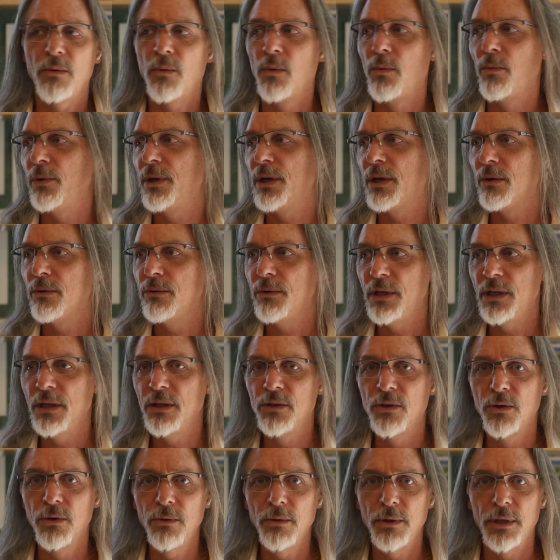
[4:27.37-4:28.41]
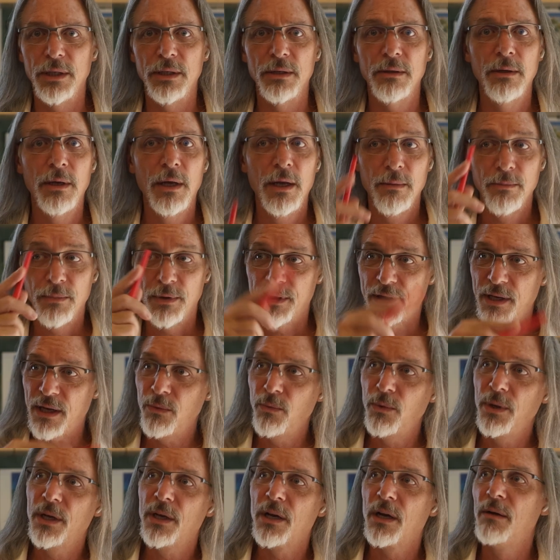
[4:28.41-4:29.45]
when we don't need cooling. But then
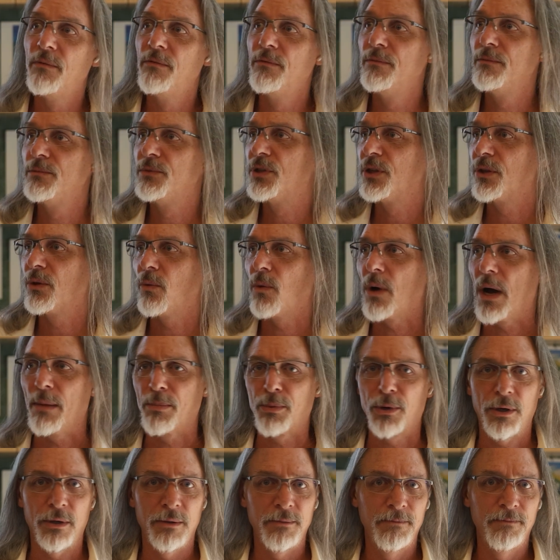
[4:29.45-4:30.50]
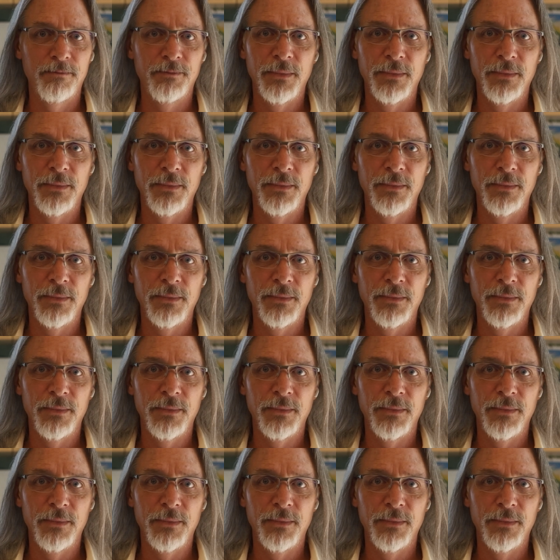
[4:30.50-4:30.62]
we come to the whopper.